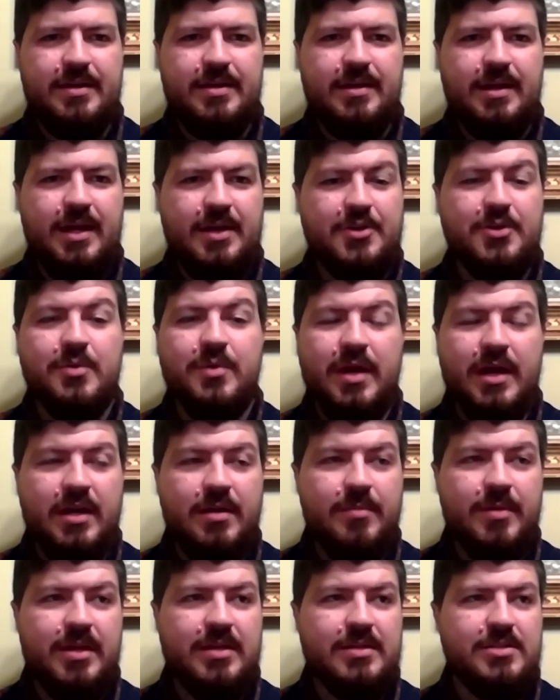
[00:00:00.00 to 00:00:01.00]
I do
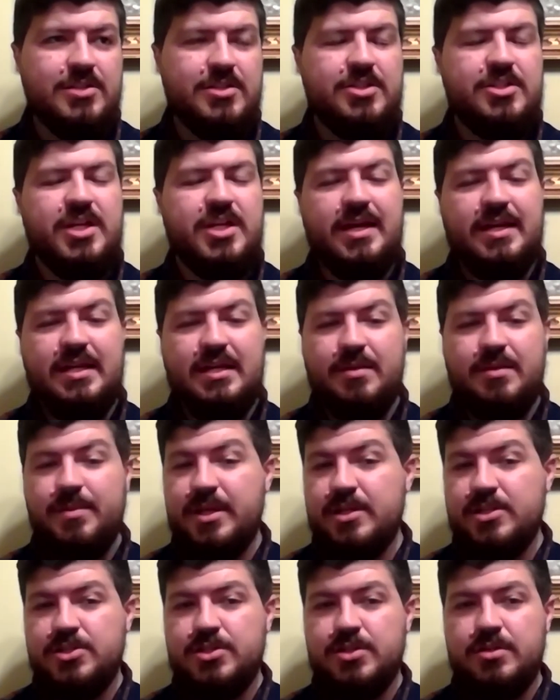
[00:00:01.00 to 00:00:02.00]
recommend checking to make
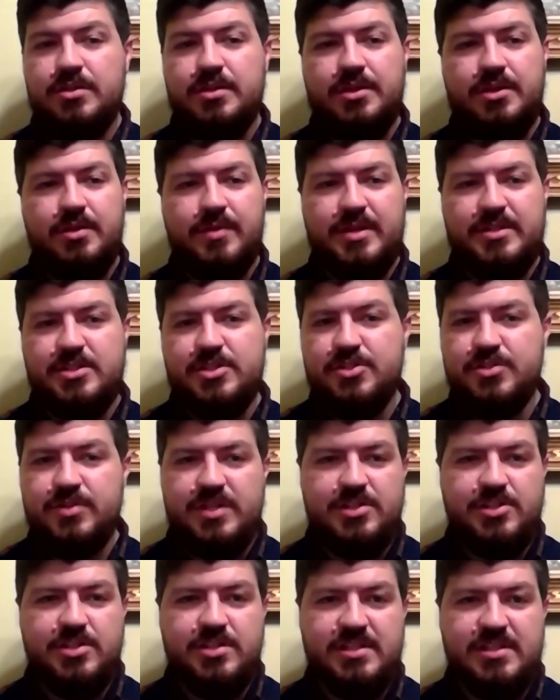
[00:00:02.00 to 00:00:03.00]
sure that your
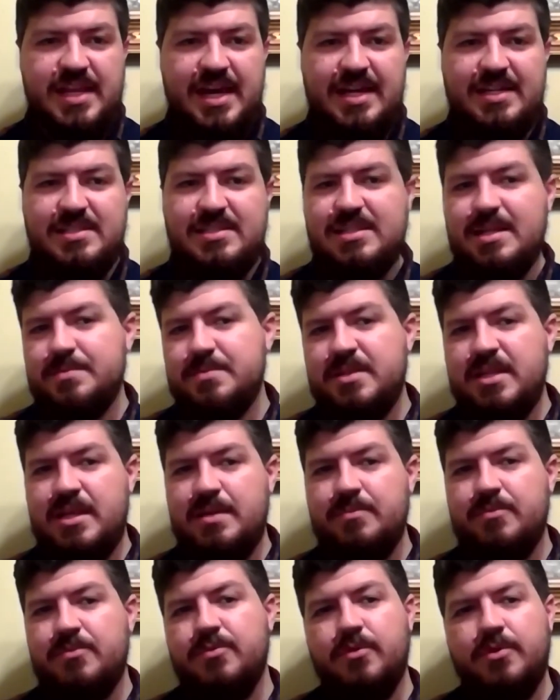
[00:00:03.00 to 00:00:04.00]
registration status is up to date
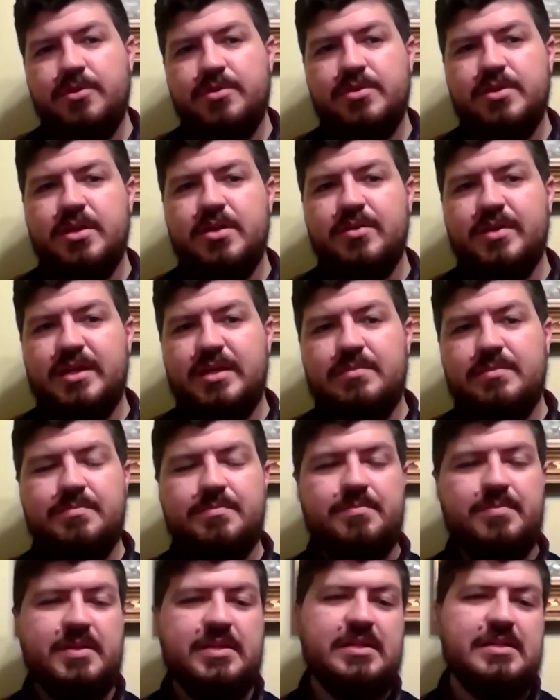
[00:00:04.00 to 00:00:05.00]
before you go in
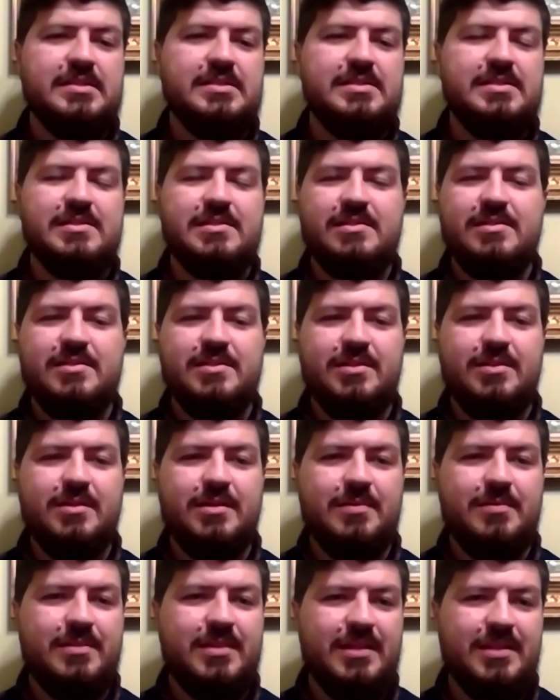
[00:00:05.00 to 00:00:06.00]
because
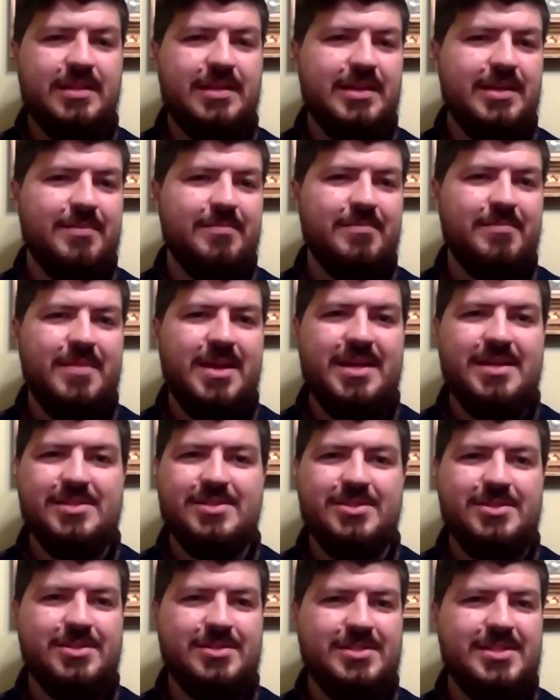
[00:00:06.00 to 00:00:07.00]
the thing that can make it so
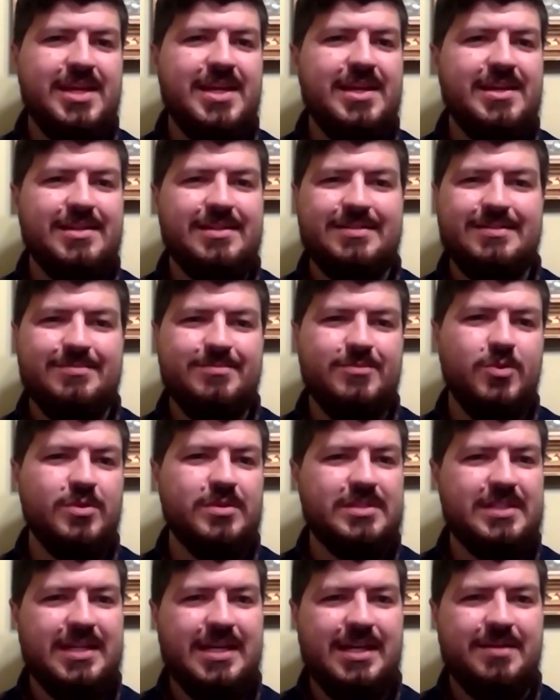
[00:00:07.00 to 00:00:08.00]
you take more
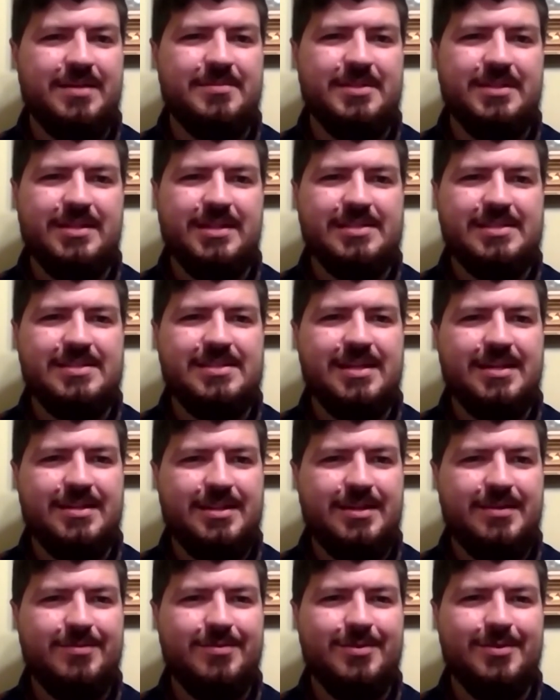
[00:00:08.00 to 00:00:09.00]
time and you get stuck
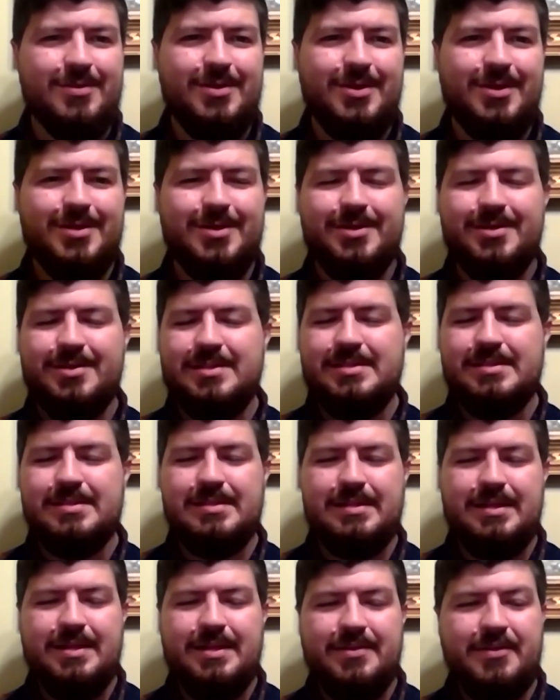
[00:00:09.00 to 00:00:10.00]
there for longer is
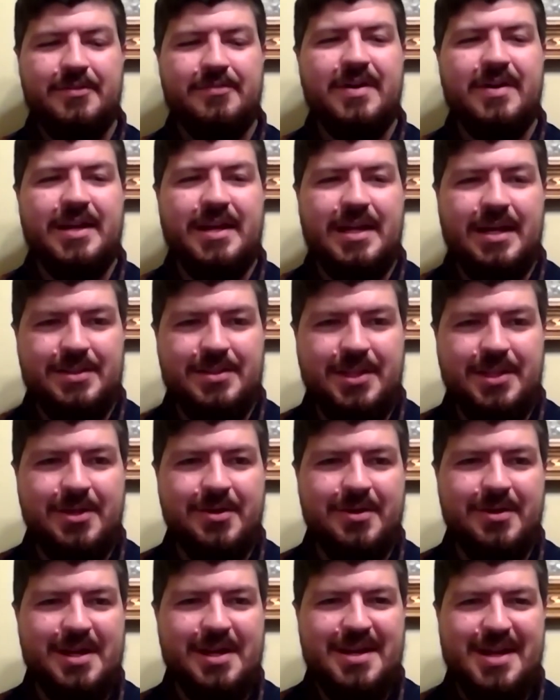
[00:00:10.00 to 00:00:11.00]
you find out that you're
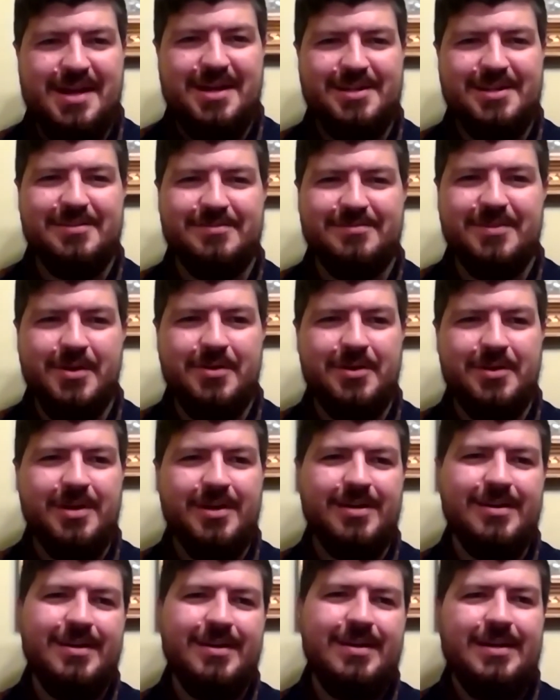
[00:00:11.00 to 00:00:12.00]
an inactive
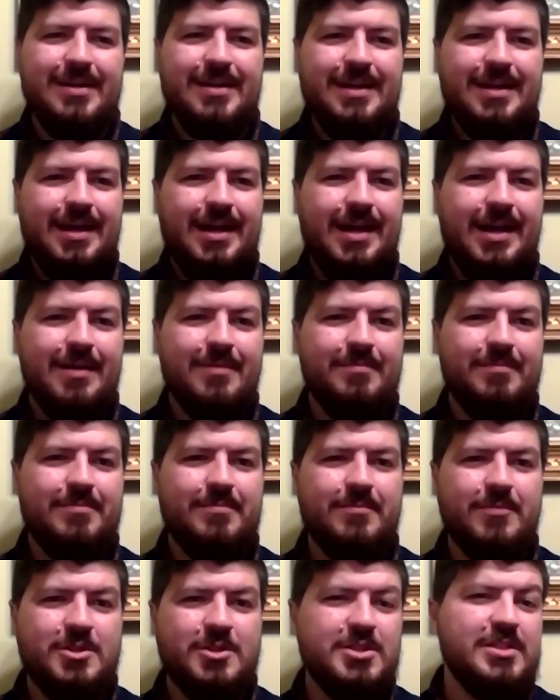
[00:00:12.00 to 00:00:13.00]
voter, uh,
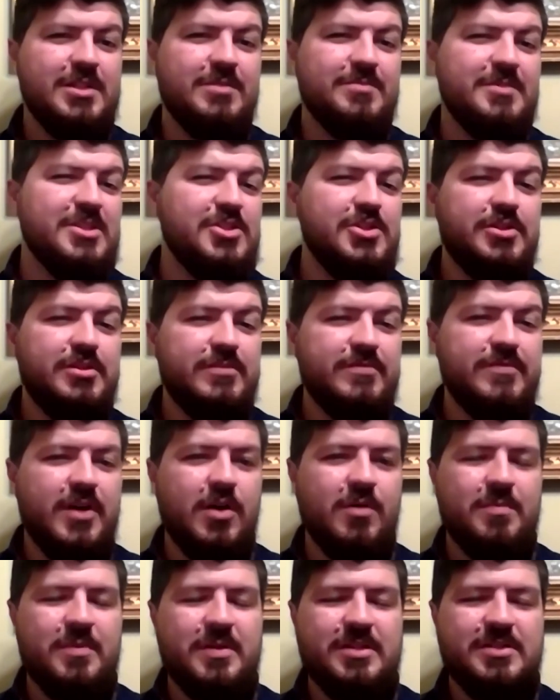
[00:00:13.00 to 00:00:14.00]
which still means you can
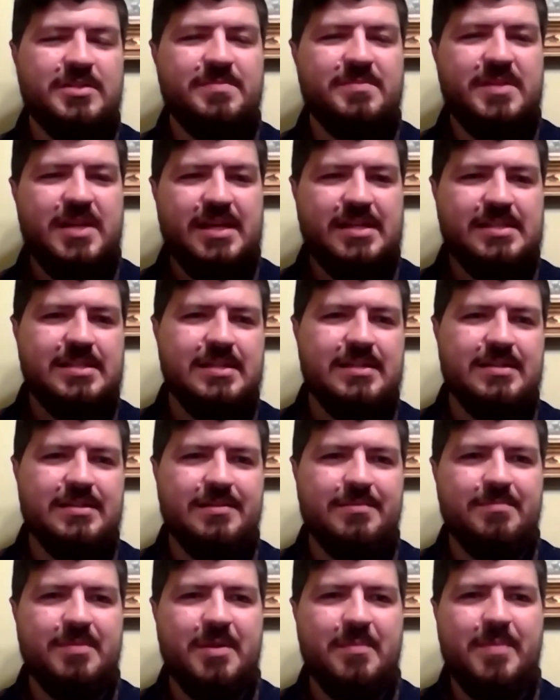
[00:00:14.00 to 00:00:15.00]
vote, but it just takes a
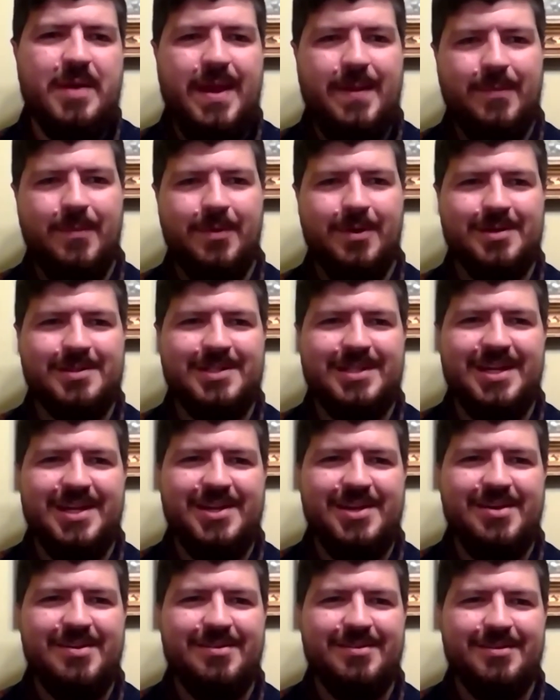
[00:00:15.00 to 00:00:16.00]
bit of paperwork to get
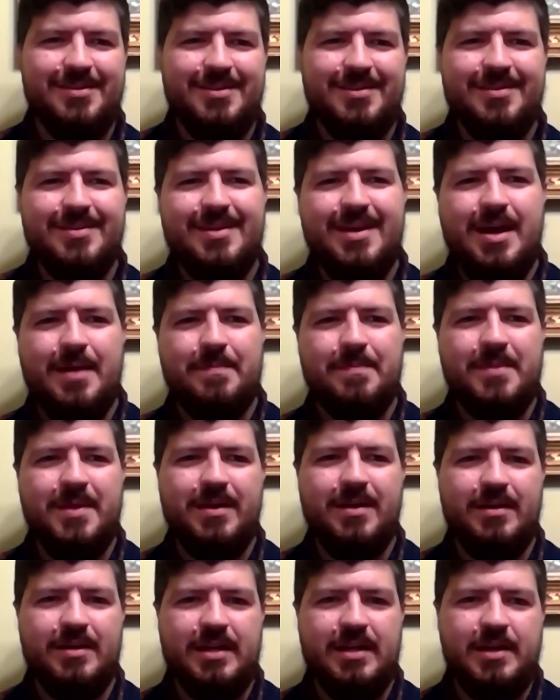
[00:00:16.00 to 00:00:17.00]
you up there
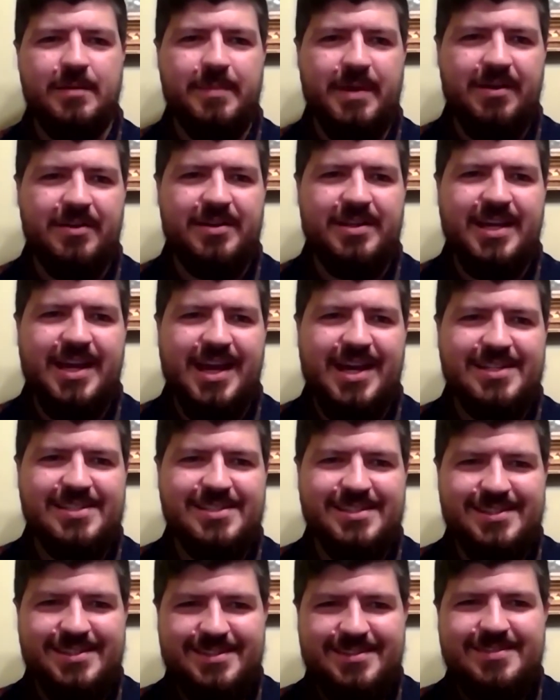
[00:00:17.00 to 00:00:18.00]
and get your ballot
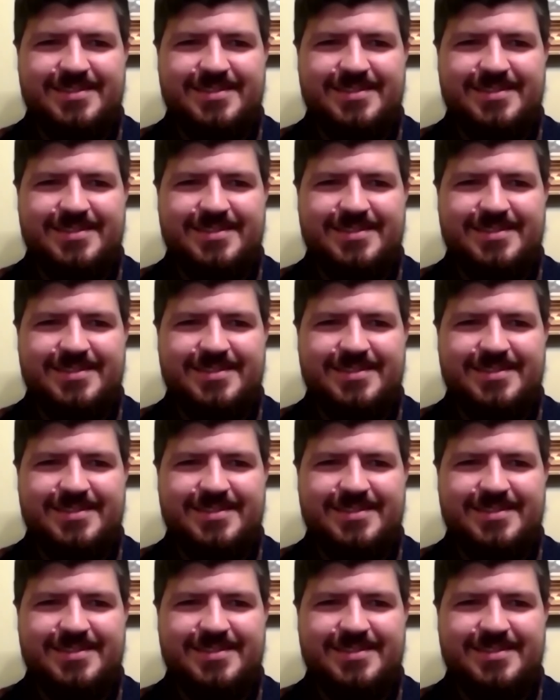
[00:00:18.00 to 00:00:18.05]
cast.